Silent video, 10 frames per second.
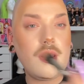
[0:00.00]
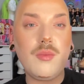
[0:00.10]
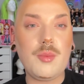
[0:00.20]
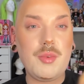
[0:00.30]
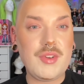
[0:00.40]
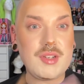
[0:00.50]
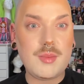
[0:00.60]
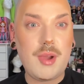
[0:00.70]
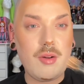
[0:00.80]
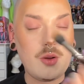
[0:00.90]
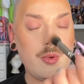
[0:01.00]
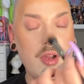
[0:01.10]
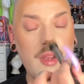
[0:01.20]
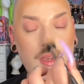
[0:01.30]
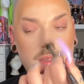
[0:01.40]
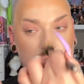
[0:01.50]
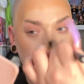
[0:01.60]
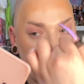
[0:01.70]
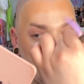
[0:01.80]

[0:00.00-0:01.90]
and then we'll move on to powder products.